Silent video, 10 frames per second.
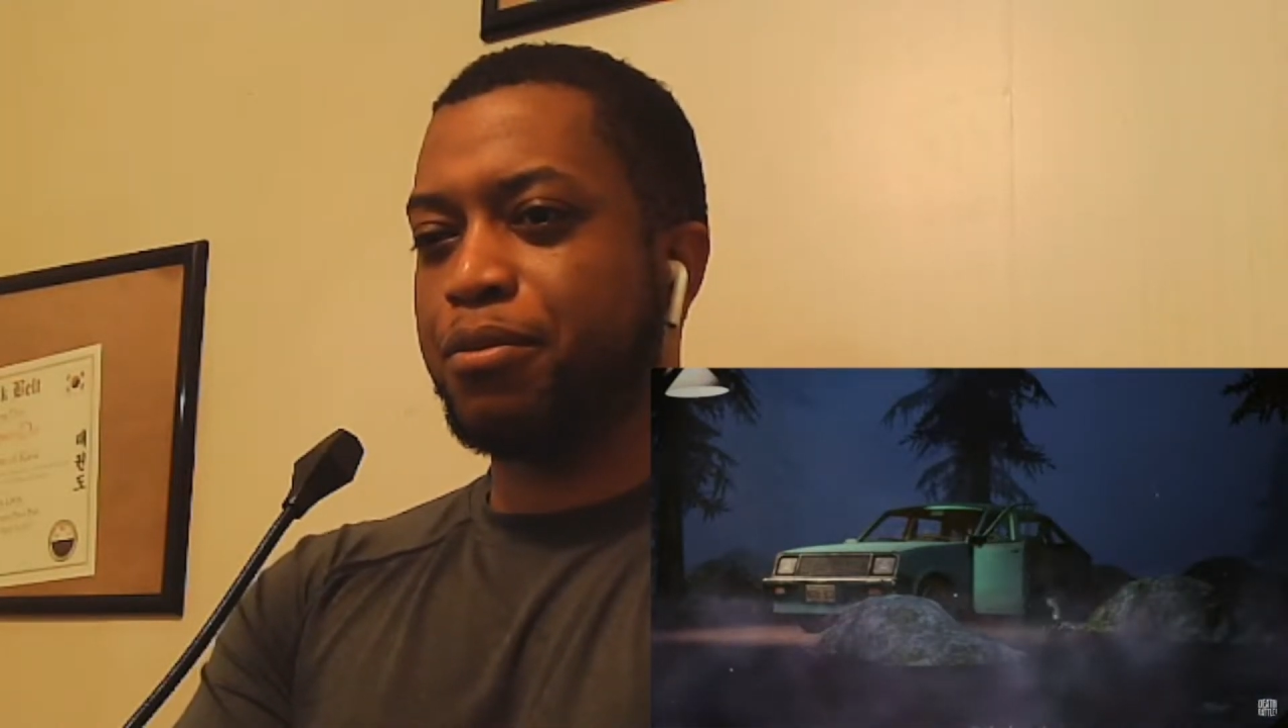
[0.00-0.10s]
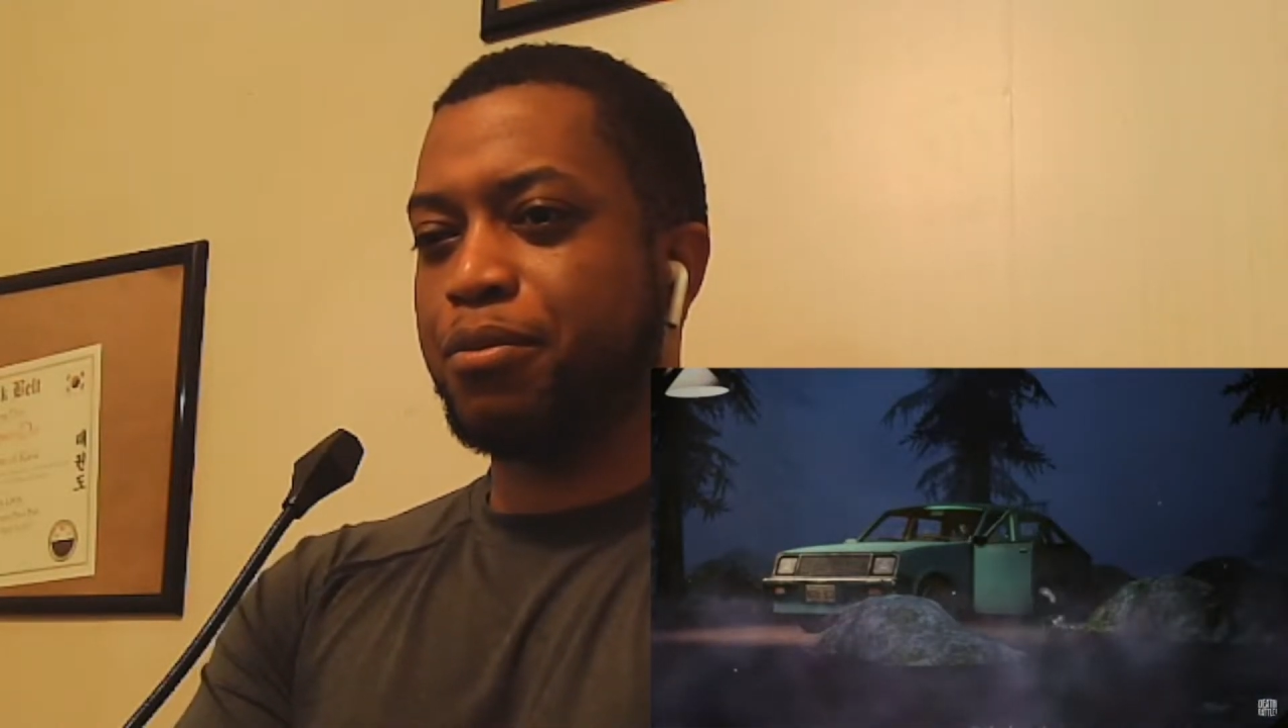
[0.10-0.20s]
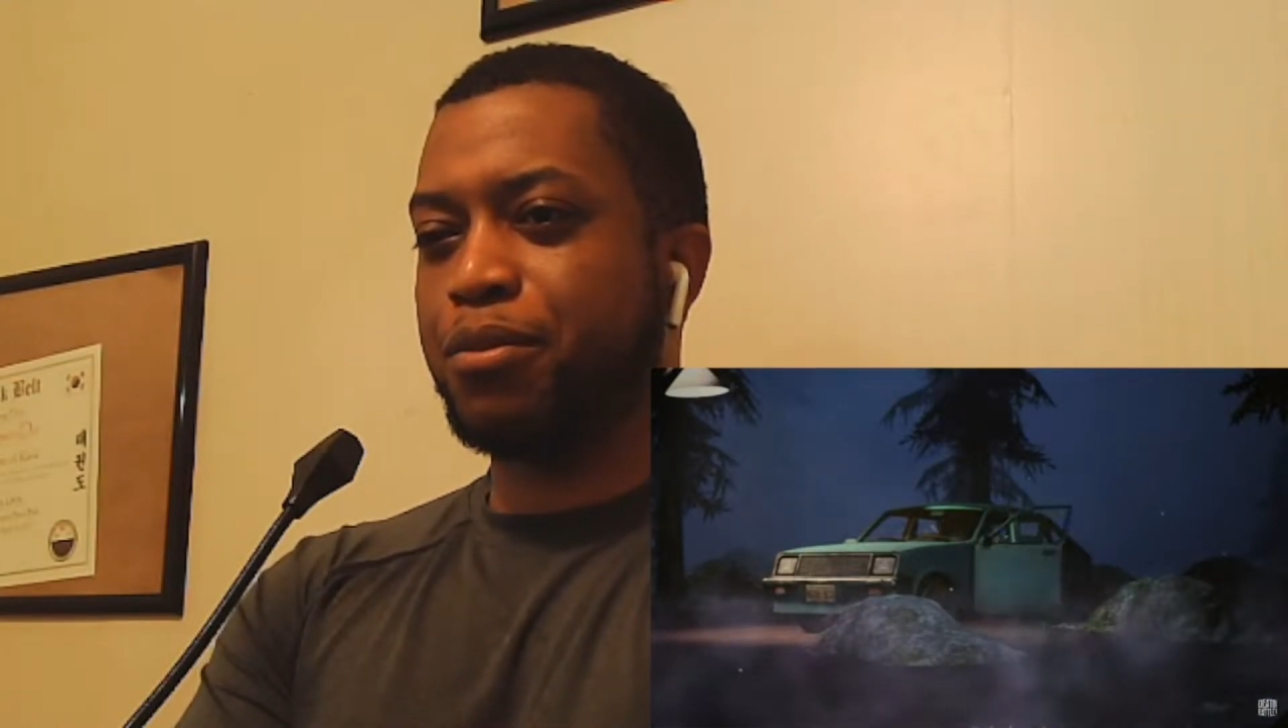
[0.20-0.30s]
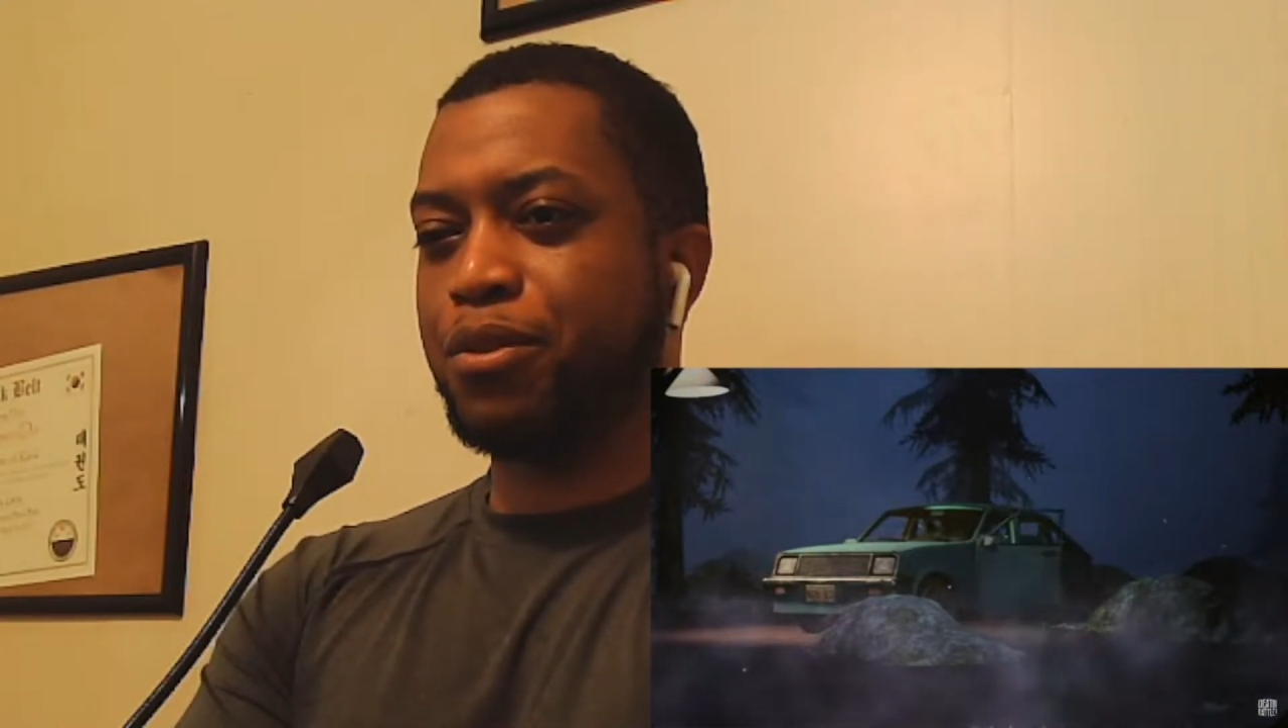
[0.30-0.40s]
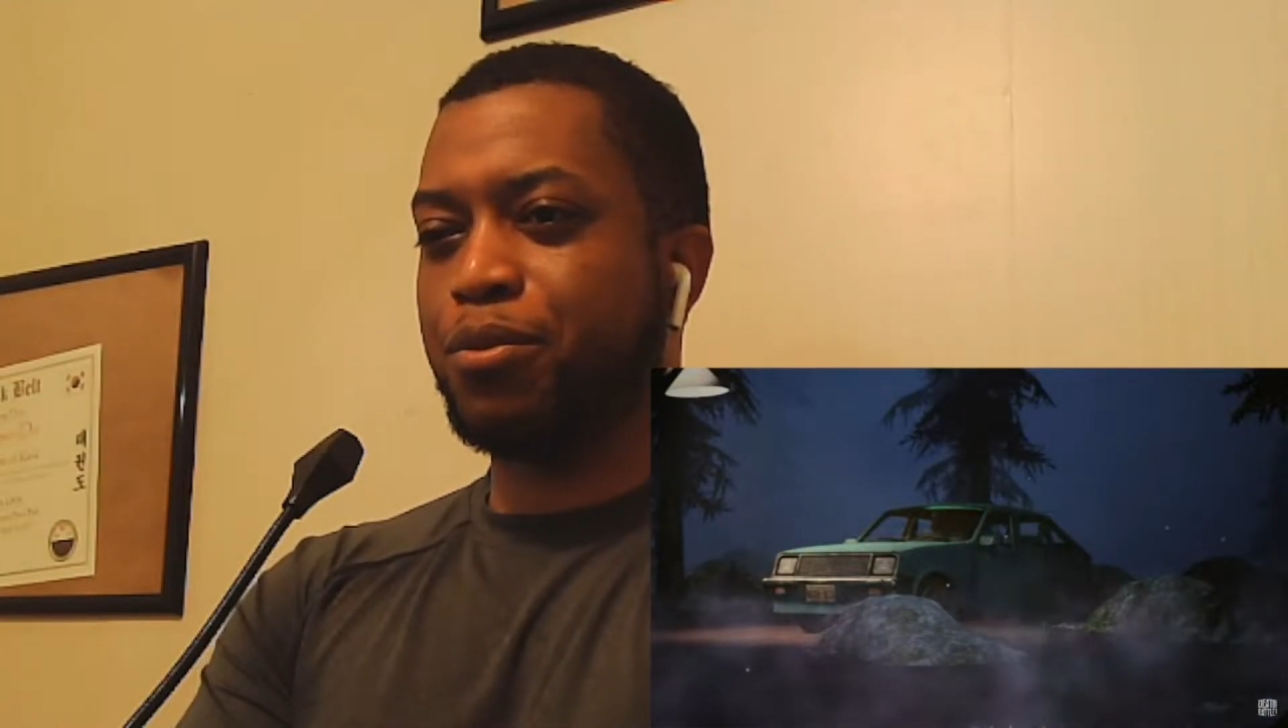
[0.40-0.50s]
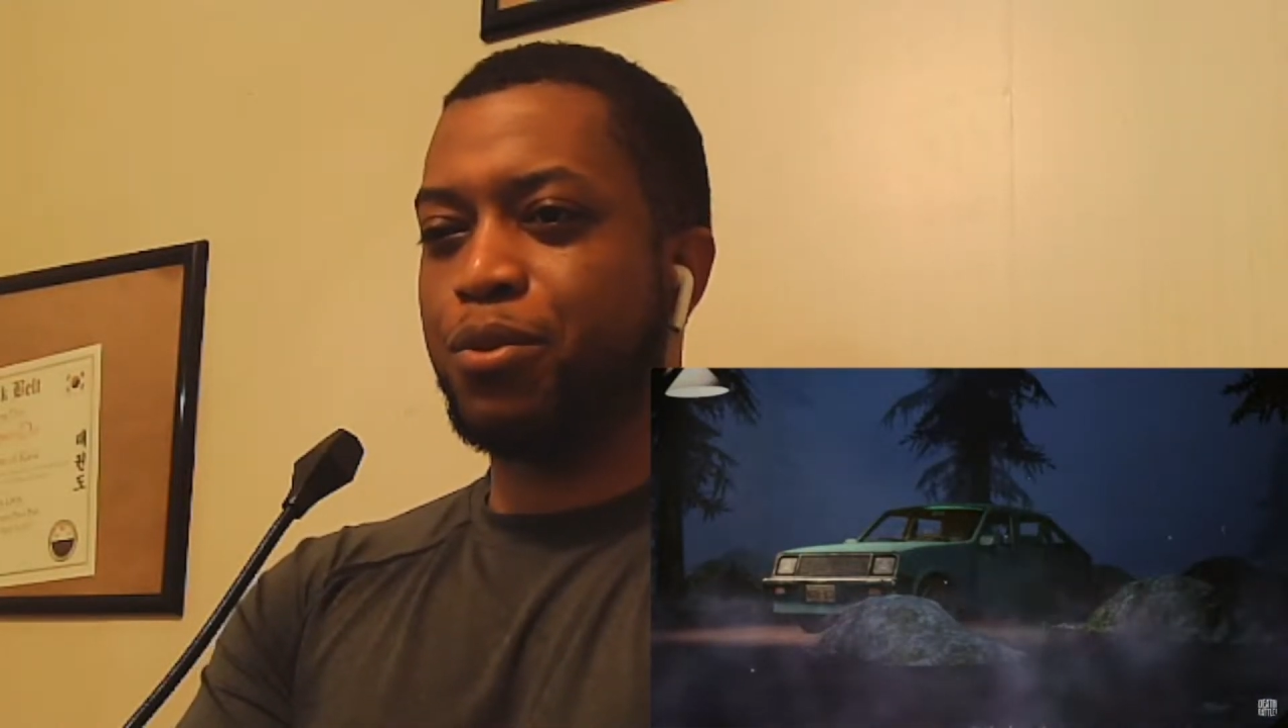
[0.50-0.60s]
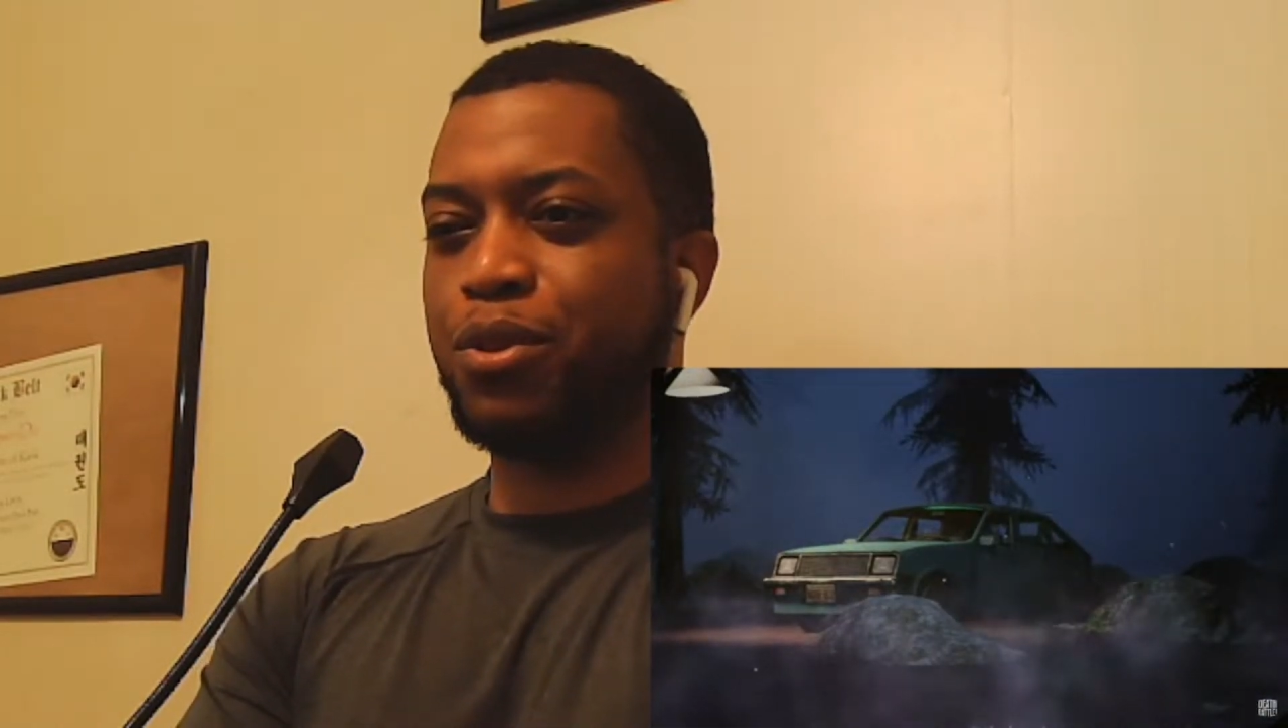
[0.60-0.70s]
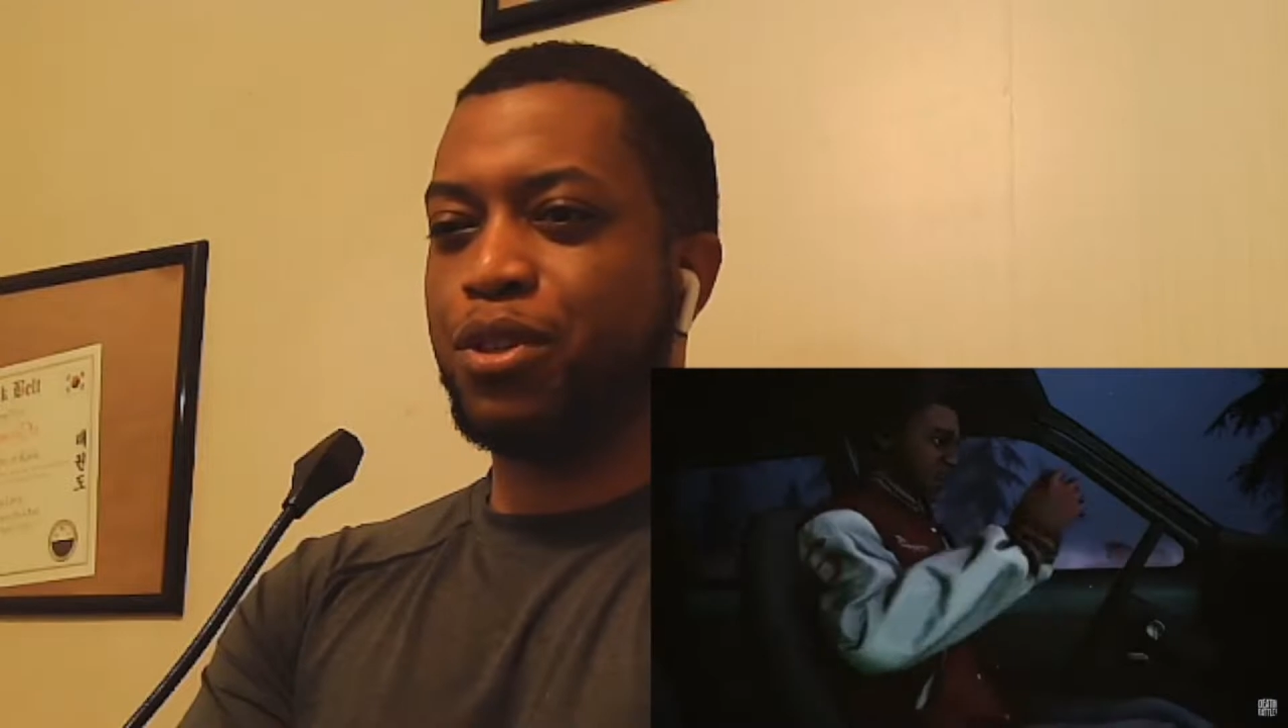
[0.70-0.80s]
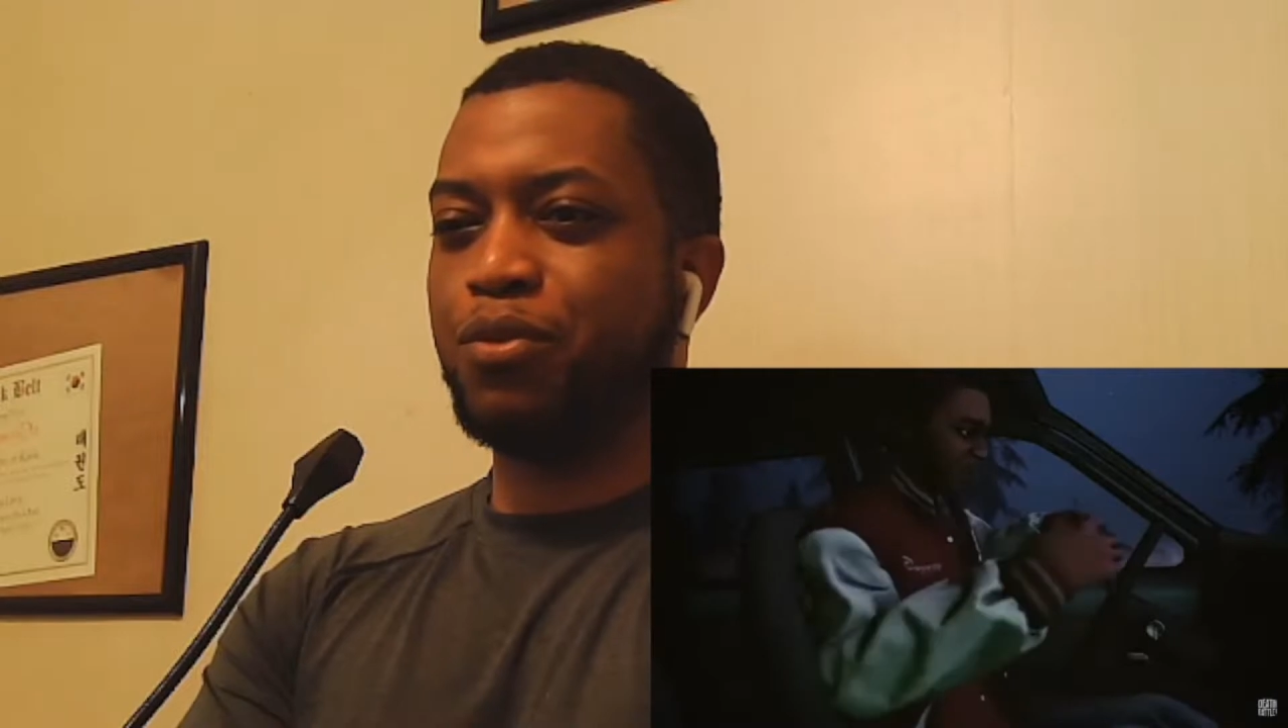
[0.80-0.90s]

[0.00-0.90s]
It's one of the